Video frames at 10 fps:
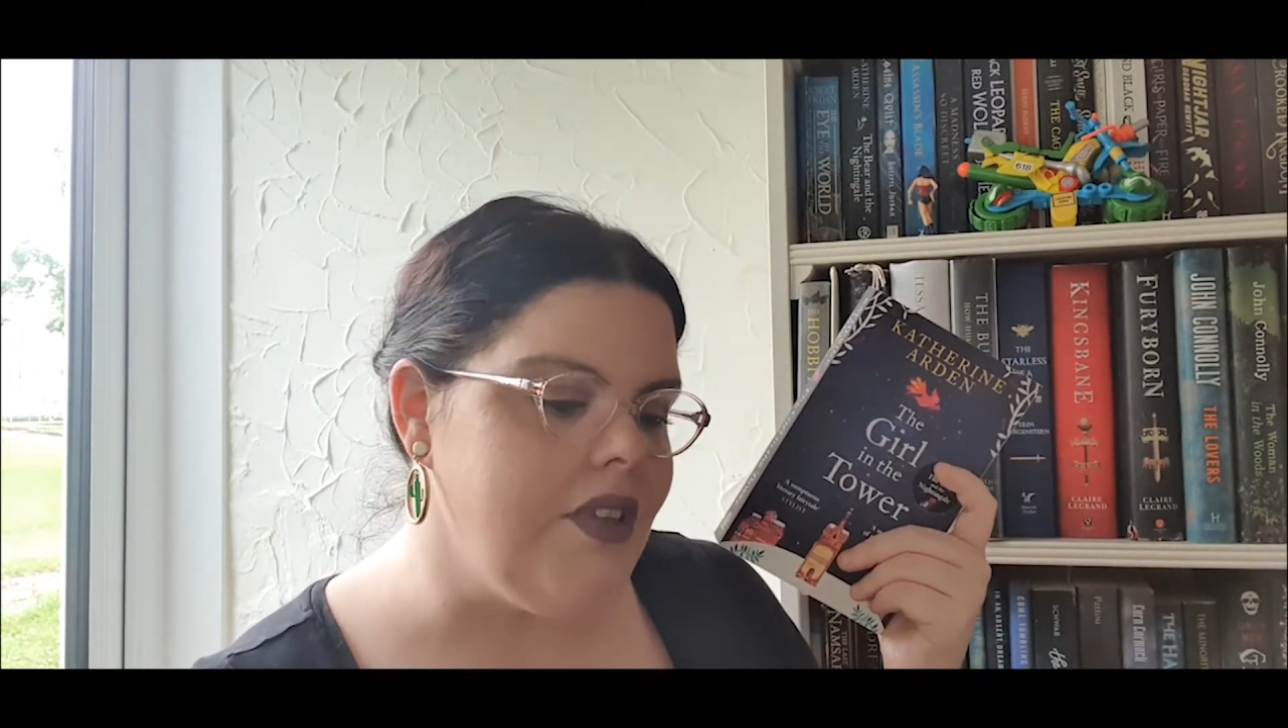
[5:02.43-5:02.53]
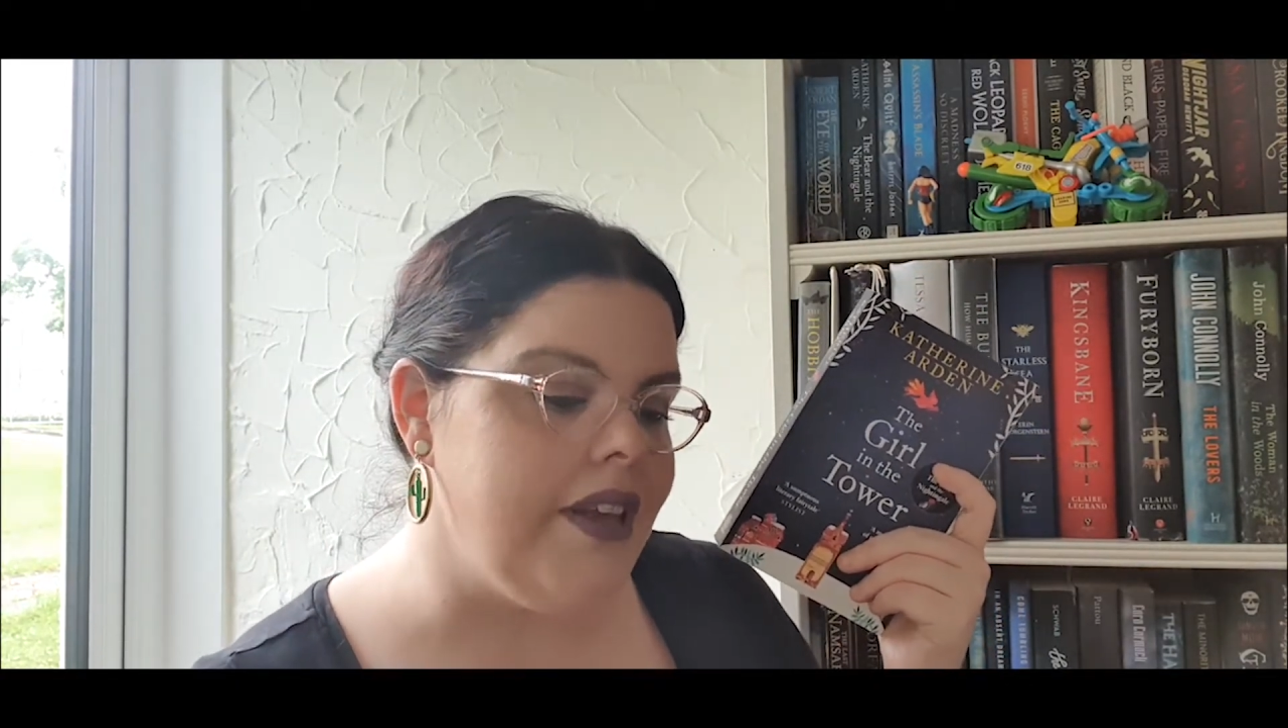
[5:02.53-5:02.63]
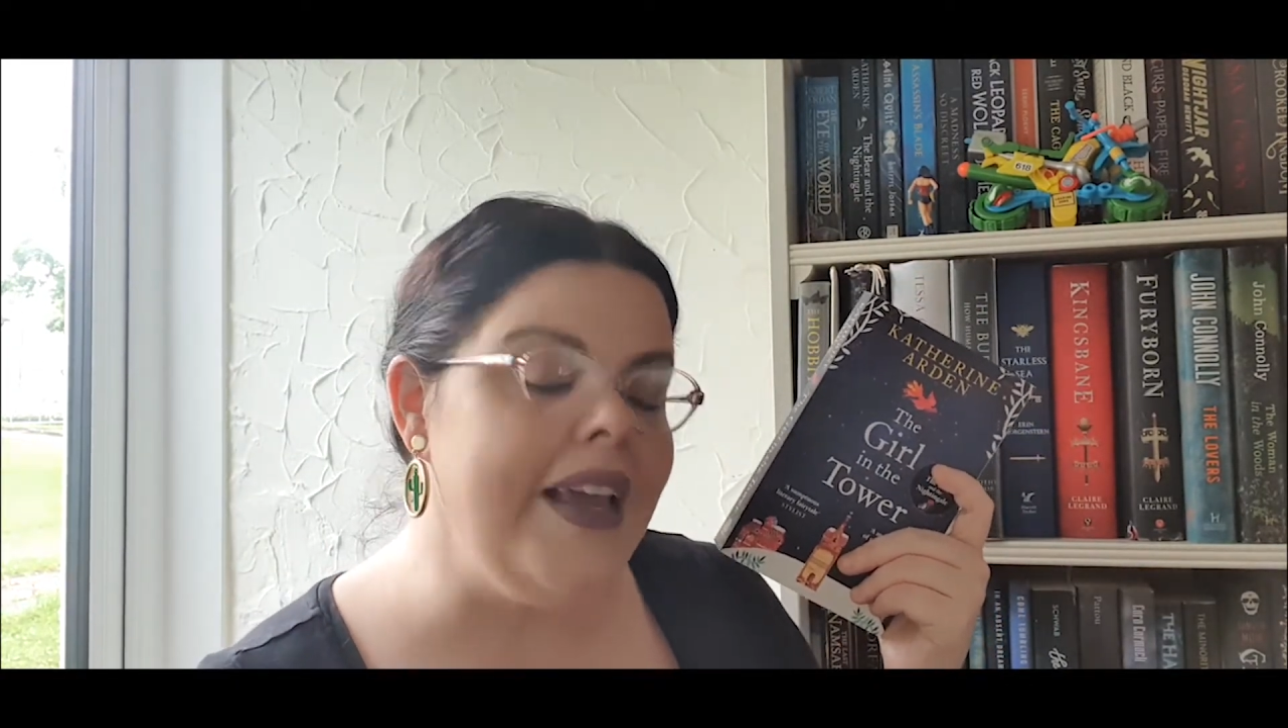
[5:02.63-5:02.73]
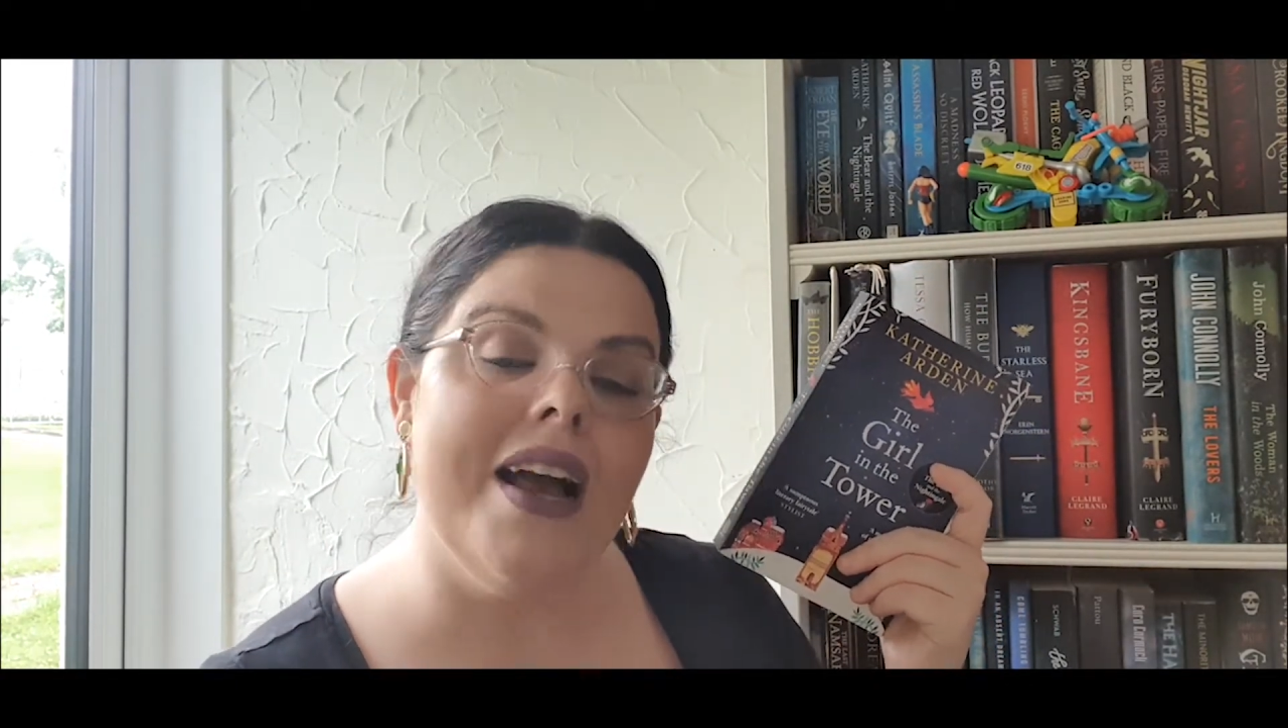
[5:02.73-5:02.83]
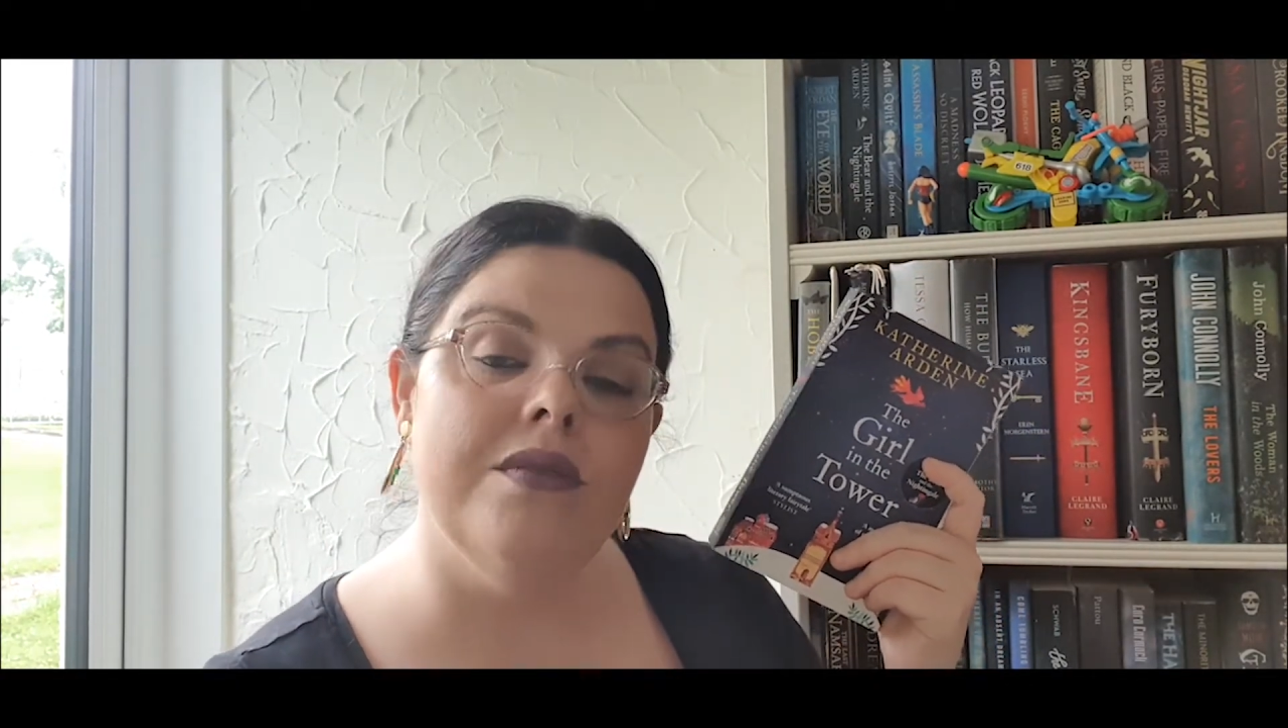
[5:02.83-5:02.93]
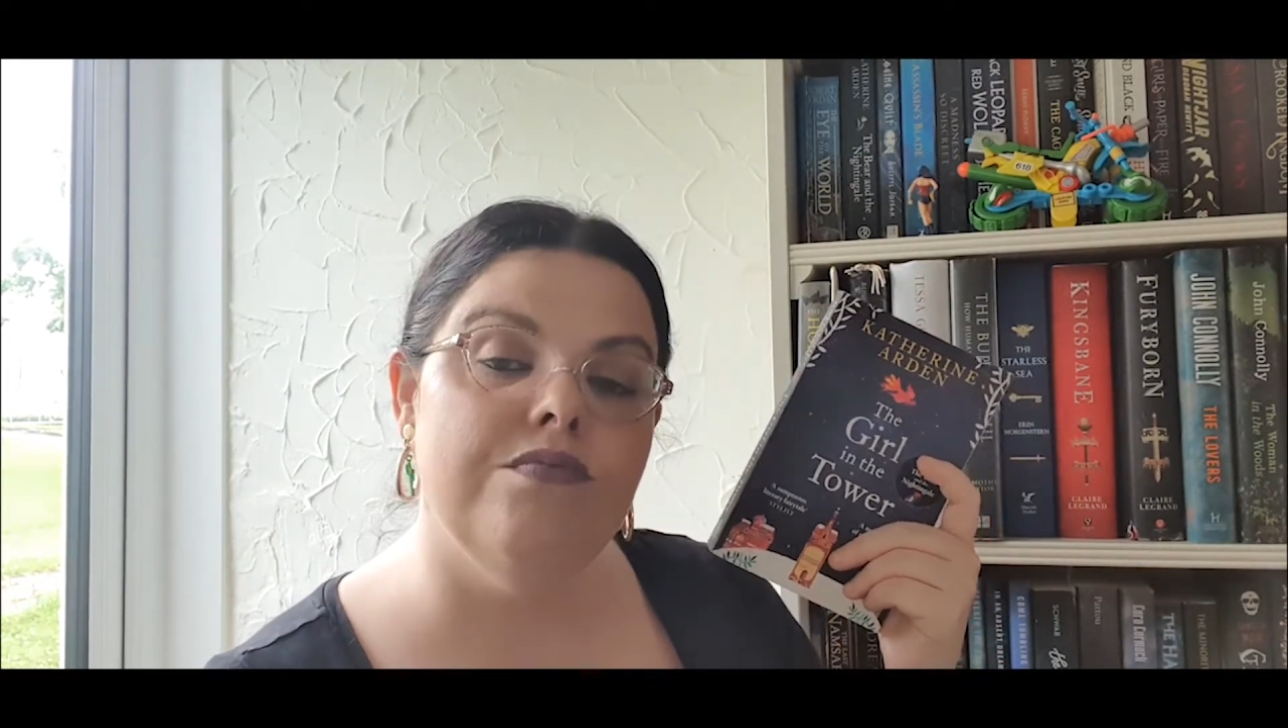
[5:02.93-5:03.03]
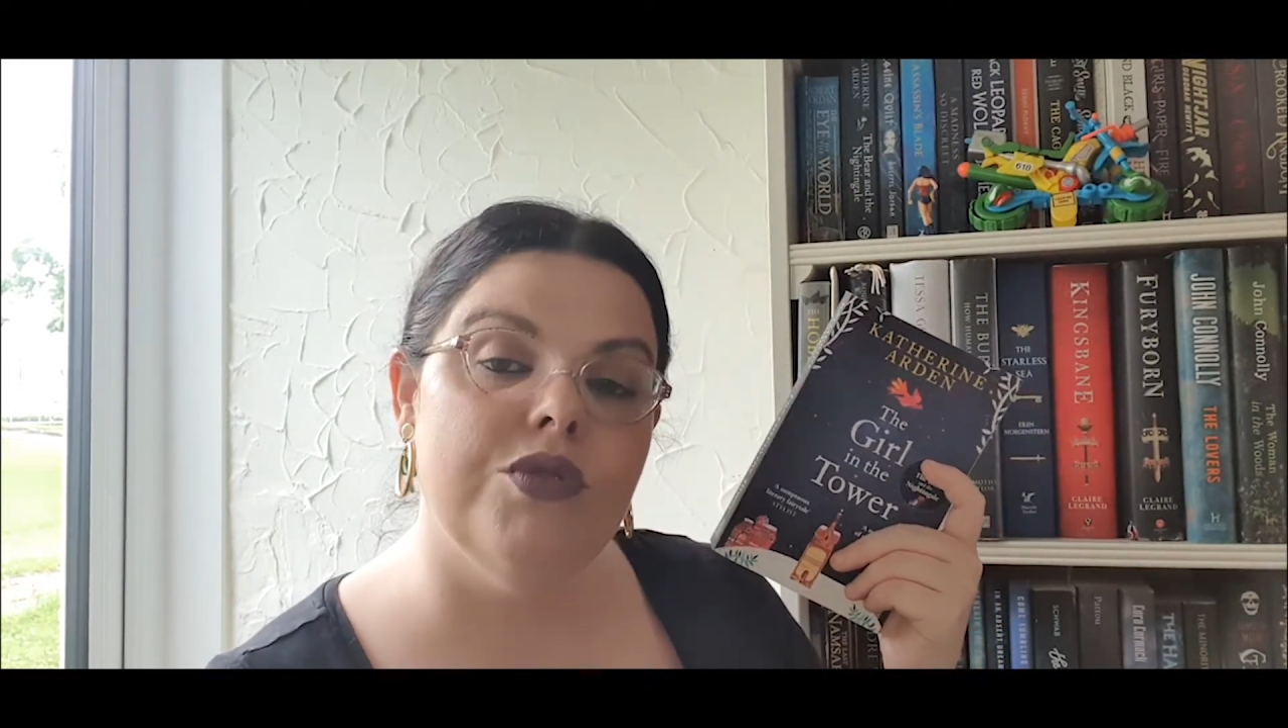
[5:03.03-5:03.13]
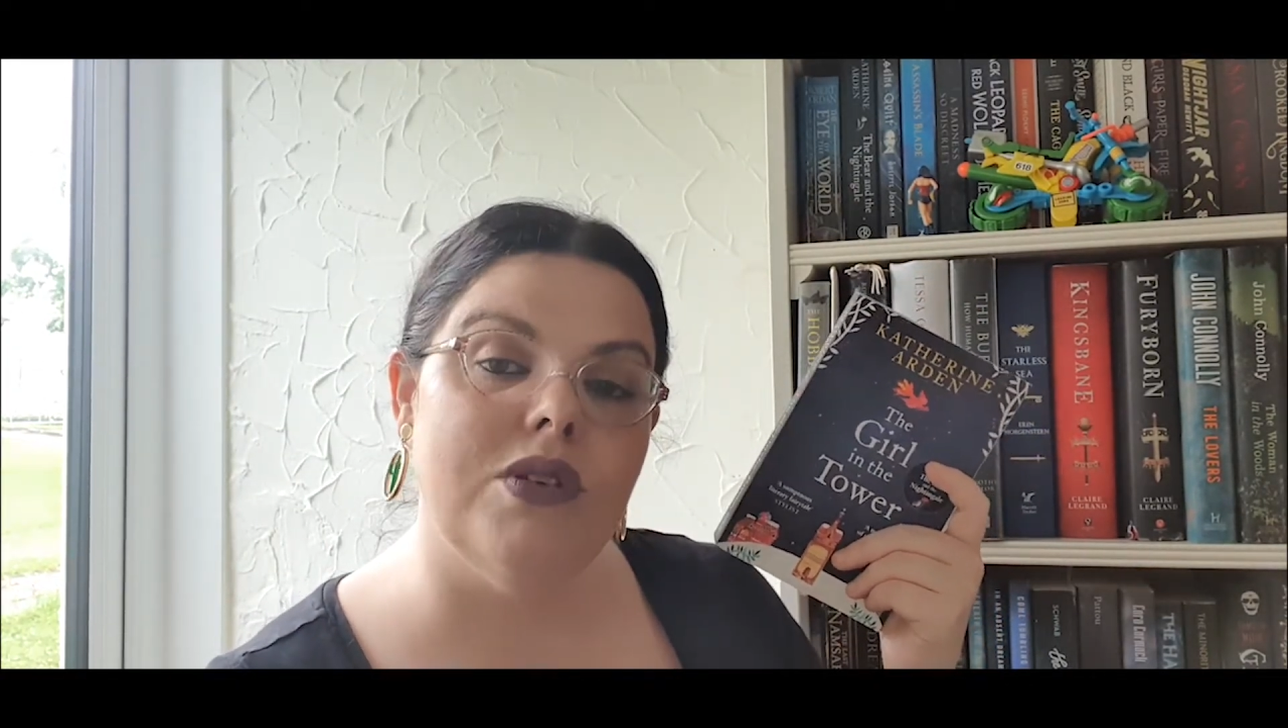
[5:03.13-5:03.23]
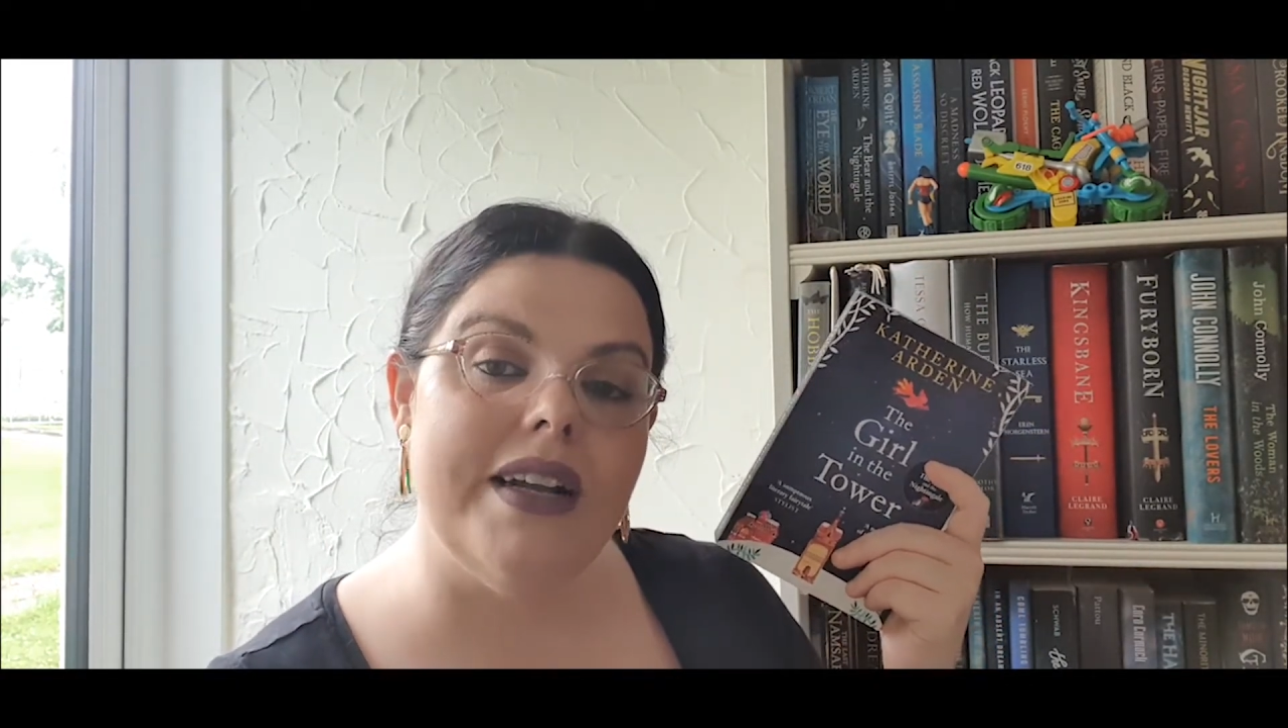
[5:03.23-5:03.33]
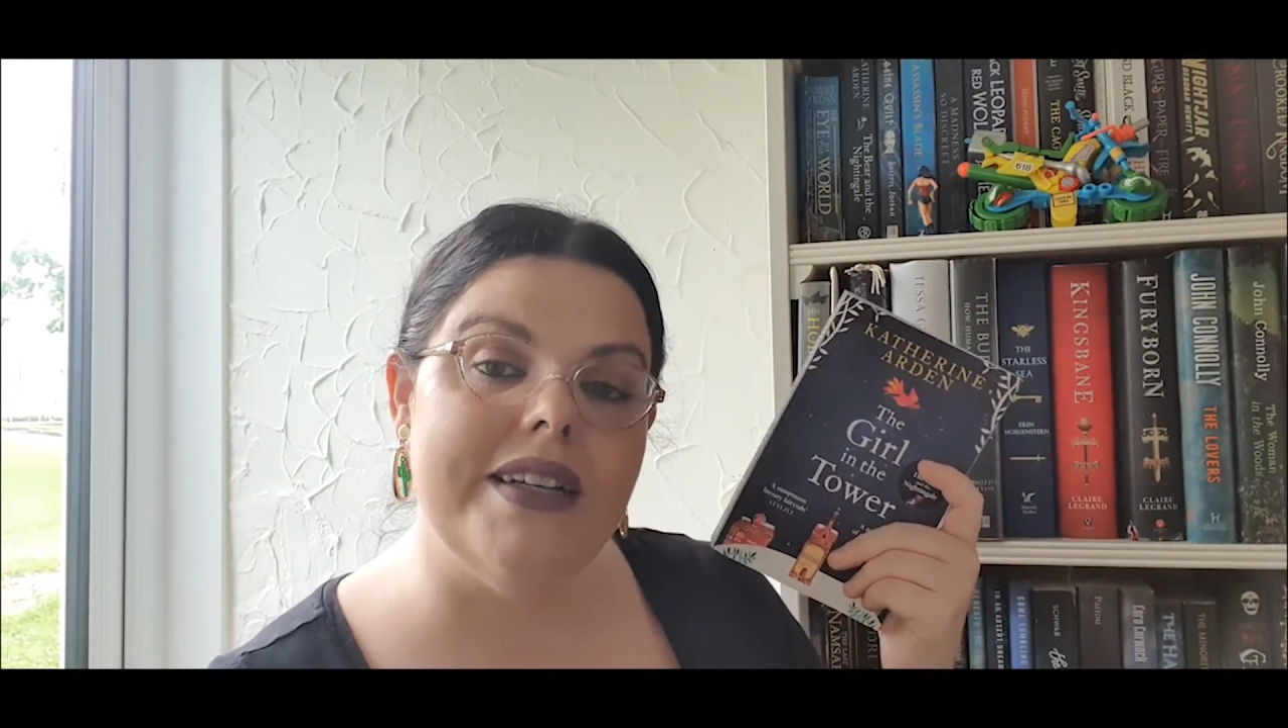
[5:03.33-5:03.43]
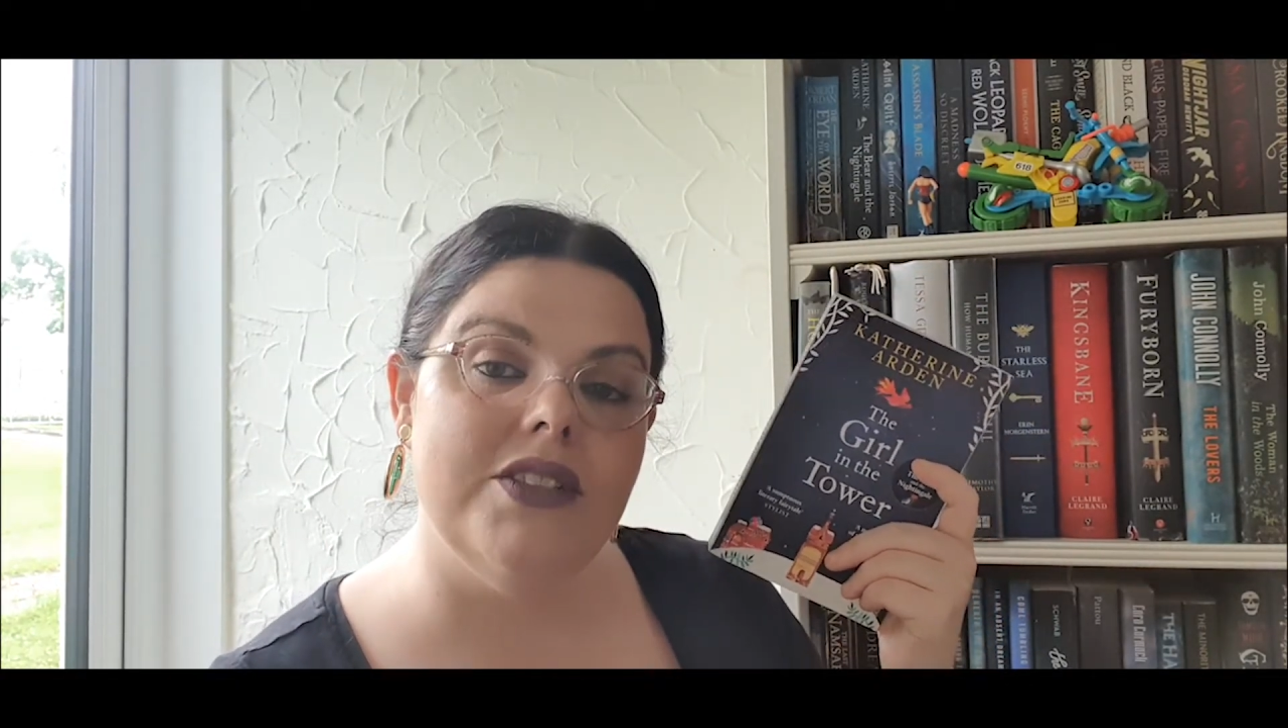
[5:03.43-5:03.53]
yeah, so I need